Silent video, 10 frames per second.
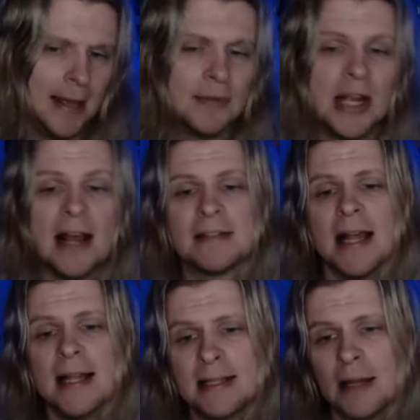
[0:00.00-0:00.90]
MJF
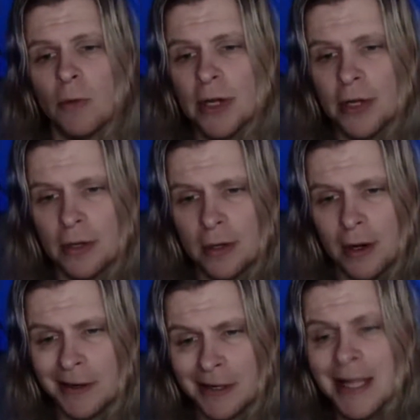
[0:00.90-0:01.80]
says that when you're
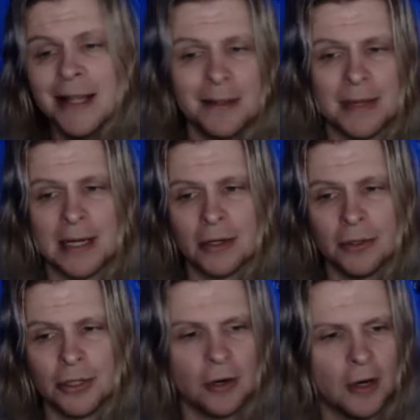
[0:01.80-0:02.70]
in the
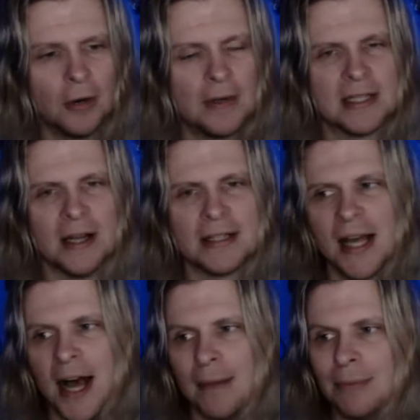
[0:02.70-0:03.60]
Pinnacle, you're always on
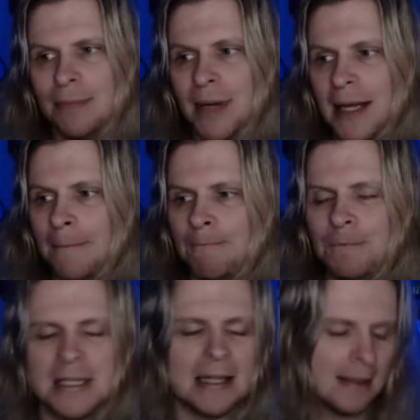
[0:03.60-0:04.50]
top. But
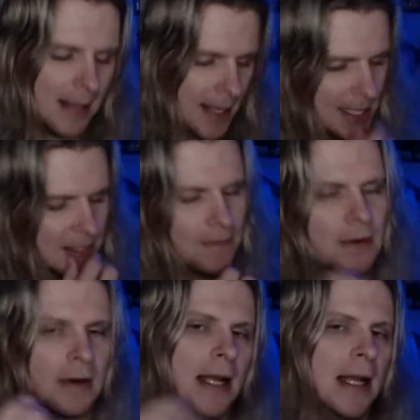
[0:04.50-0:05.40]
see, the thing is, if
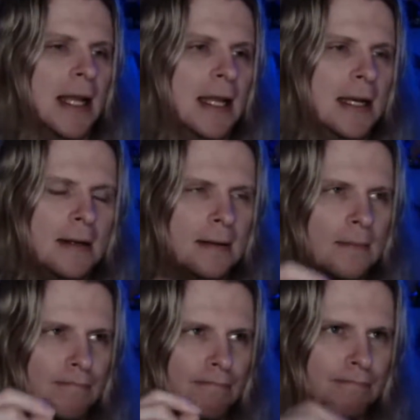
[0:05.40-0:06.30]
you're in
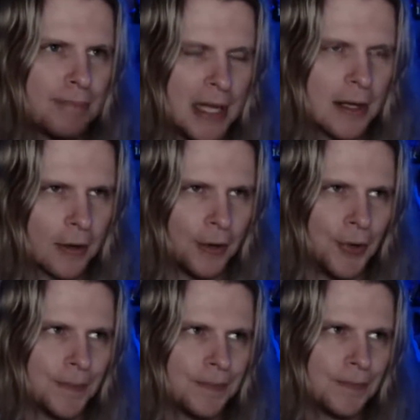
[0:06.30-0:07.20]

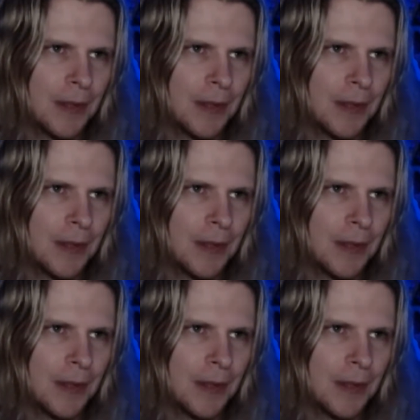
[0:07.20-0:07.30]
Pinnacle,